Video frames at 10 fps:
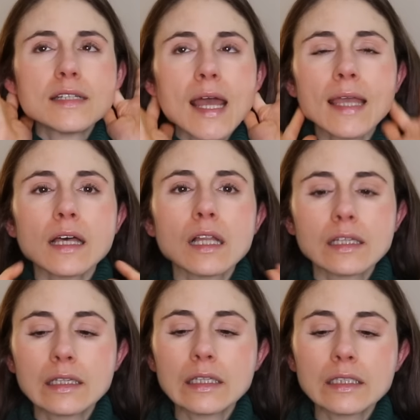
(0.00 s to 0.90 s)
Take a
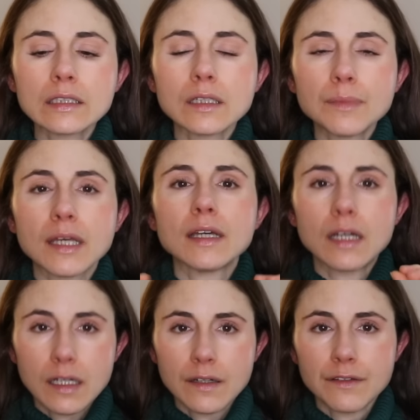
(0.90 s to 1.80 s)
little bit
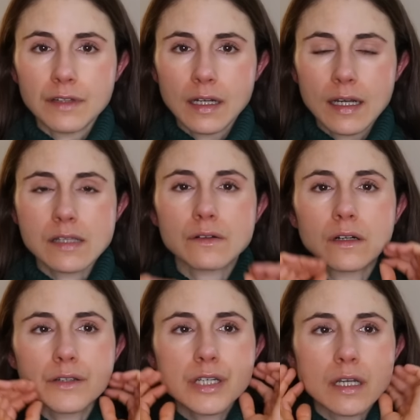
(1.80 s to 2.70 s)
of the
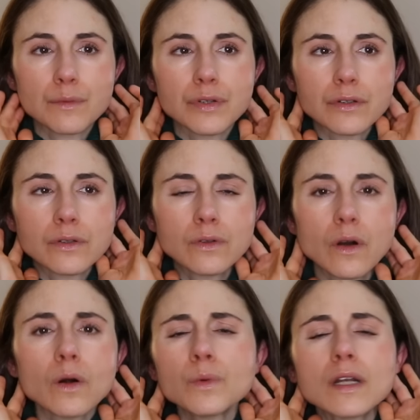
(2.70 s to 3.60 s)
Nizoral shampoo
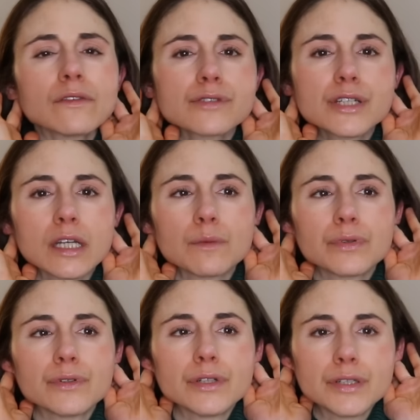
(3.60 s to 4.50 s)
or whatever
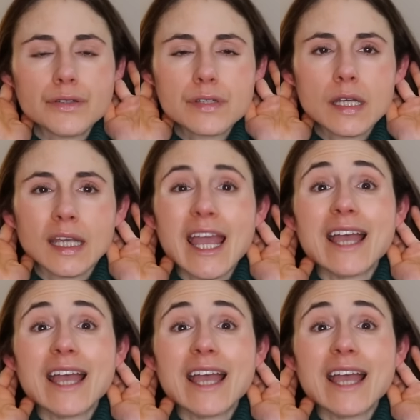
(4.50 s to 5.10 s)
shampoo you're using.